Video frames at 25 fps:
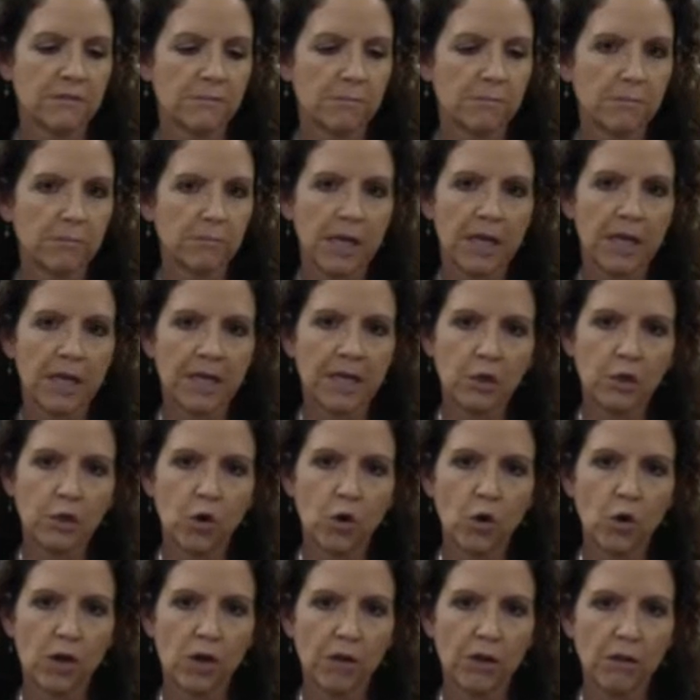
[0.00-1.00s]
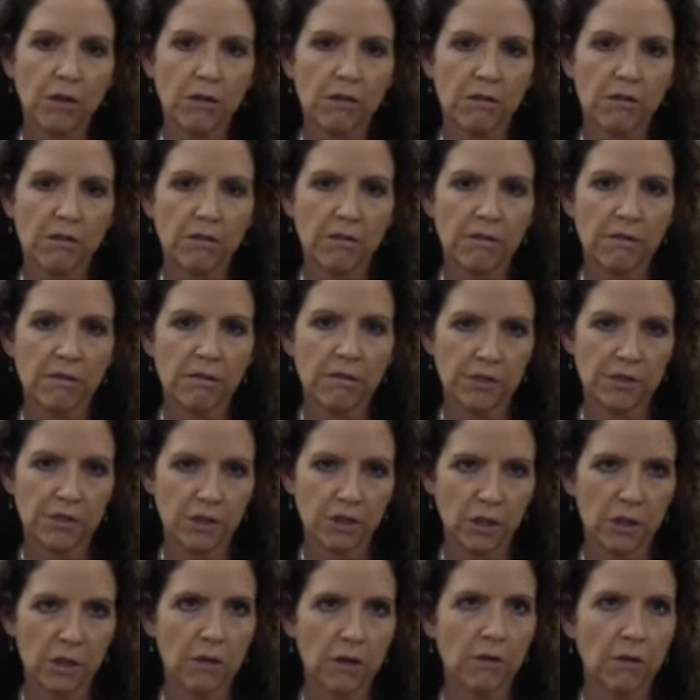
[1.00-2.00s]
by ignoring the
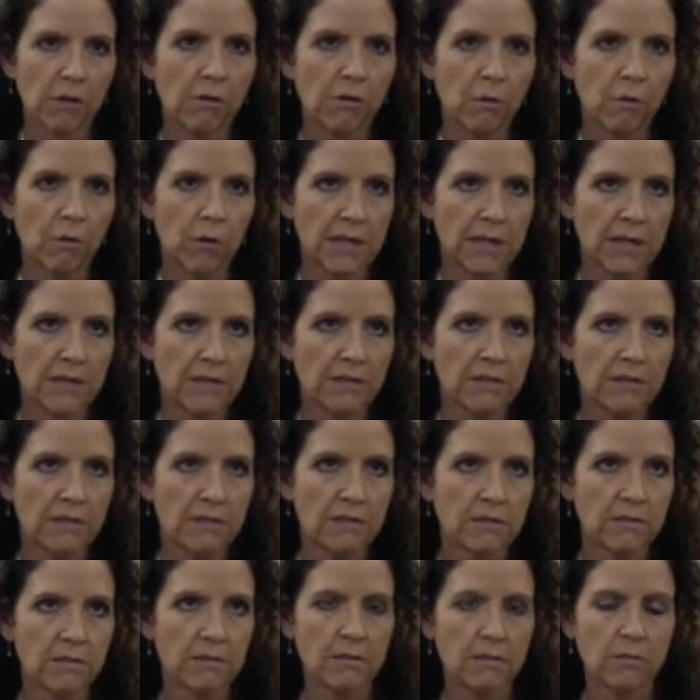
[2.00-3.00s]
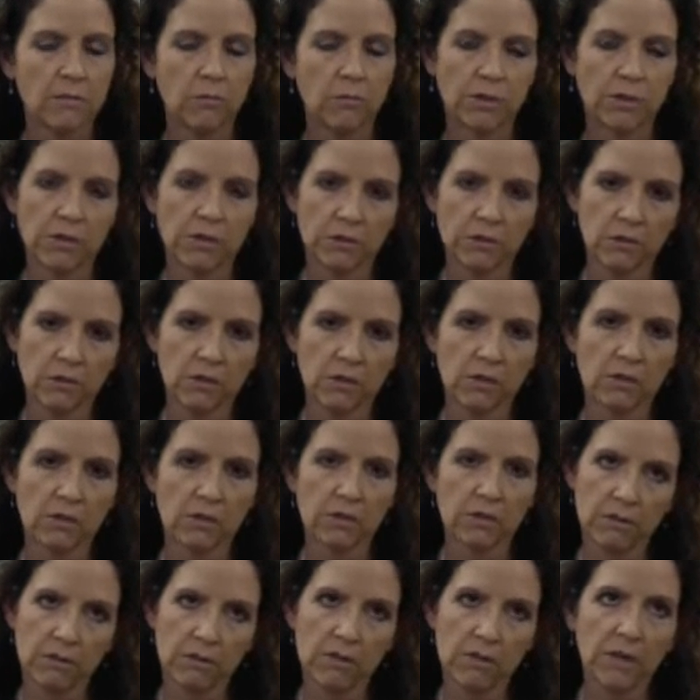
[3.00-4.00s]
jar of the rice, which is cooked
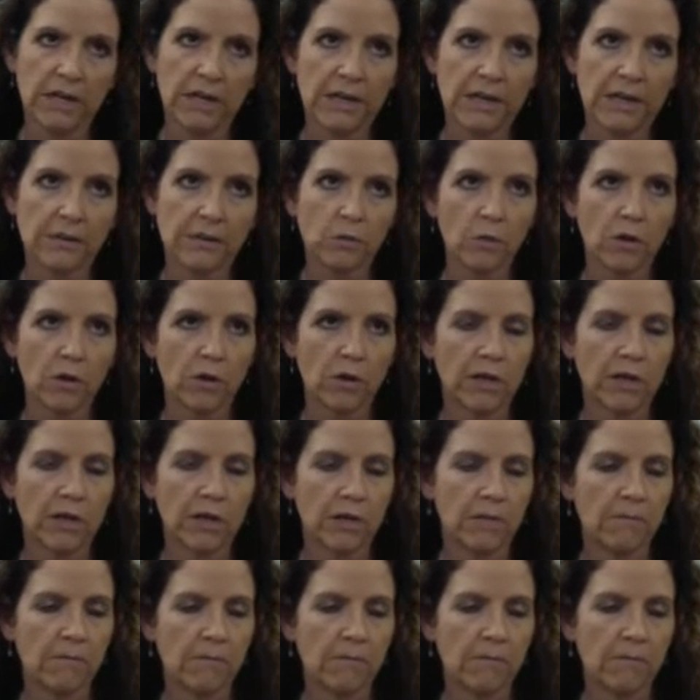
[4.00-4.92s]
so it has water in